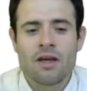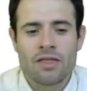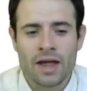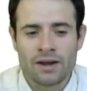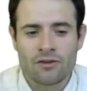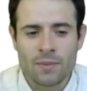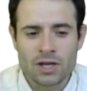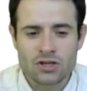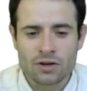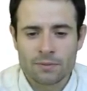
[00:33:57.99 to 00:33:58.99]
that
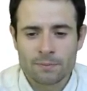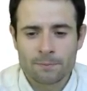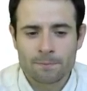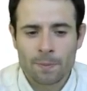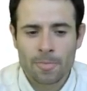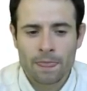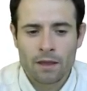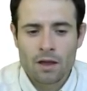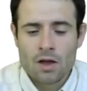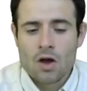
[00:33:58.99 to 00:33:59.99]
information.
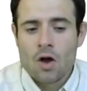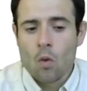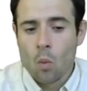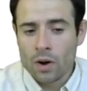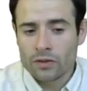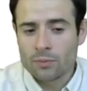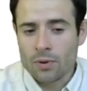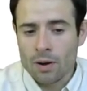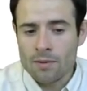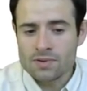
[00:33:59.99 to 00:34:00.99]
One of the
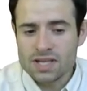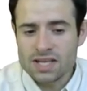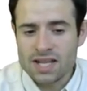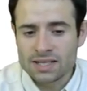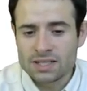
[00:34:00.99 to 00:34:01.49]
problems is that